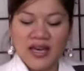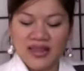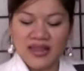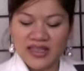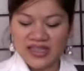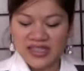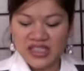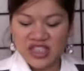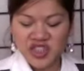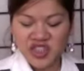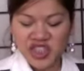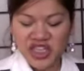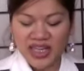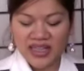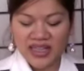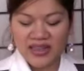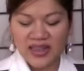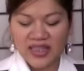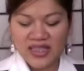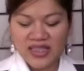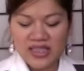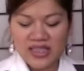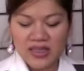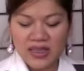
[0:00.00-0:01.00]
this
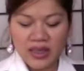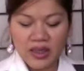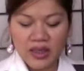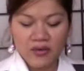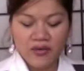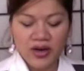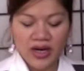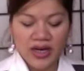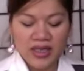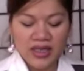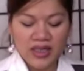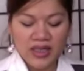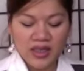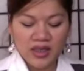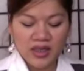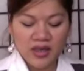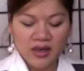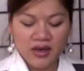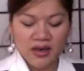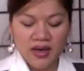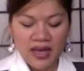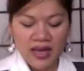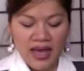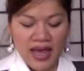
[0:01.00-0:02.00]
checklist like right
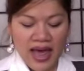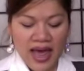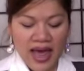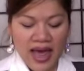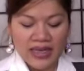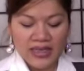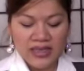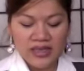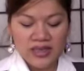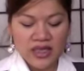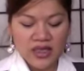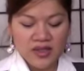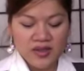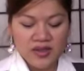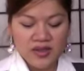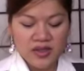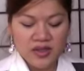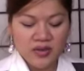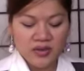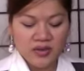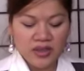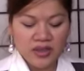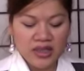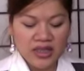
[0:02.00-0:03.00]
here and it tells
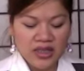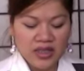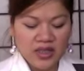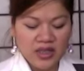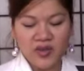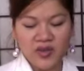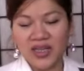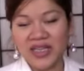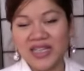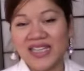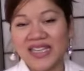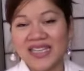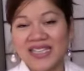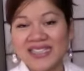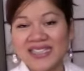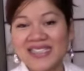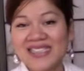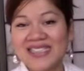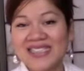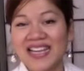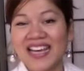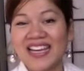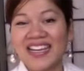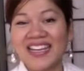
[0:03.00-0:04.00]
you the ingredients
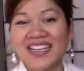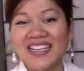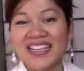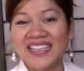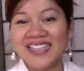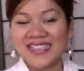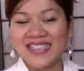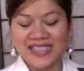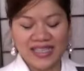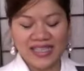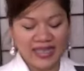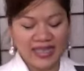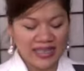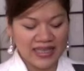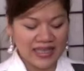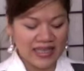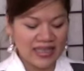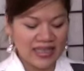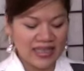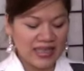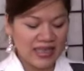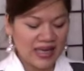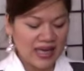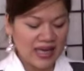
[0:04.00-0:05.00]
that it
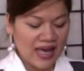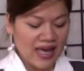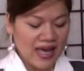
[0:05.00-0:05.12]
contains.